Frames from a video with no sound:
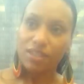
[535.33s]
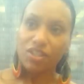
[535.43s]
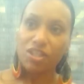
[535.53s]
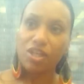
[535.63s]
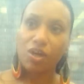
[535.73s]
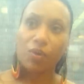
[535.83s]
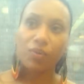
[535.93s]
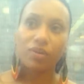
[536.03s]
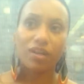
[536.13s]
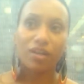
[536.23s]
You
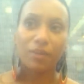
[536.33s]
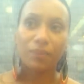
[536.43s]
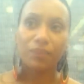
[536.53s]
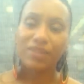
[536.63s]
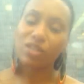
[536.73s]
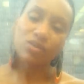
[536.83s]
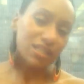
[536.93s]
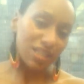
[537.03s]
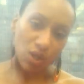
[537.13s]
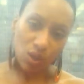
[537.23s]
know, um, they don't
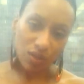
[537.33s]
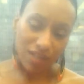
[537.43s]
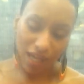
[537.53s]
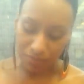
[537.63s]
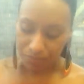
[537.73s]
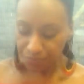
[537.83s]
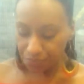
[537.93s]
need to hear all of that.